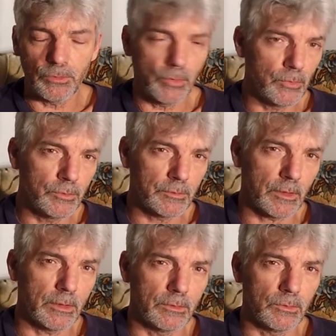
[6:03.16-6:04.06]
two
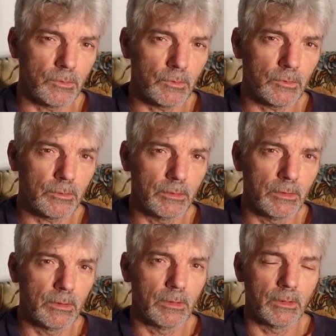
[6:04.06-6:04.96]
sons.
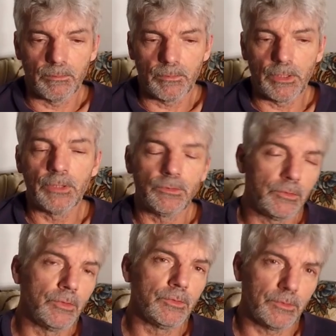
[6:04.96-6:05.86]
His
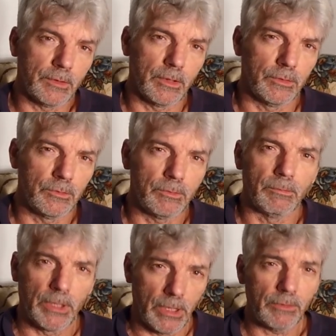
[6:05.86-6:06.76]
two sons,
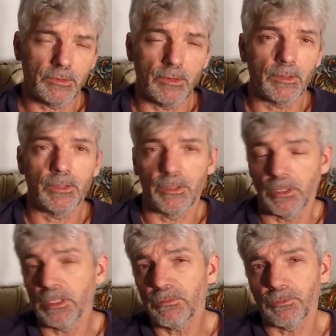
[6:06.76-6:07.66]
Manasseh
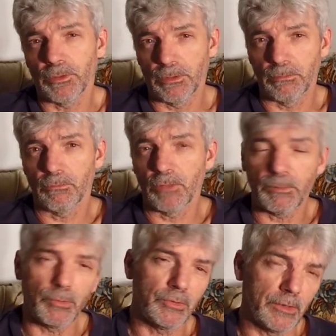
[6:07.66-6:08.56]
and Ephraim,
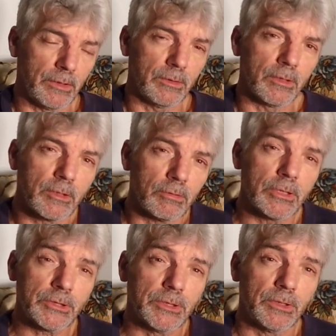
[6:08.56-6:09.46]
represent the
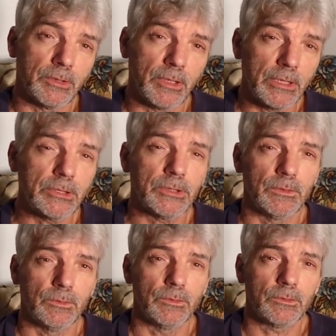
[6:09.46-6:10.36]
Christian
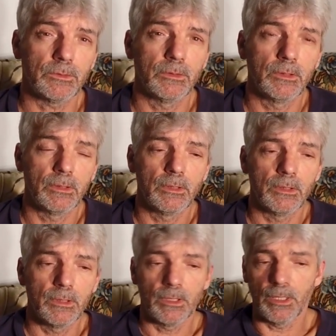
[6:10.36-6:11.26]
nations,
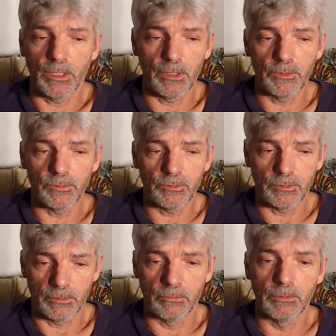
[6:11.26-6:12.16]
as
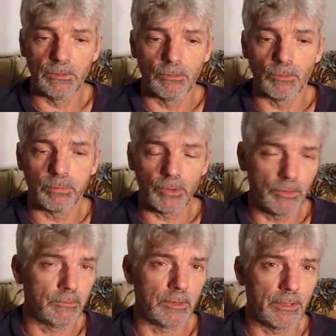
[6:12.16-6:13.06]
we will
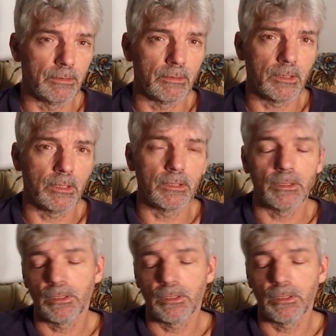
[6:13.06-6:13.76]
prove later on.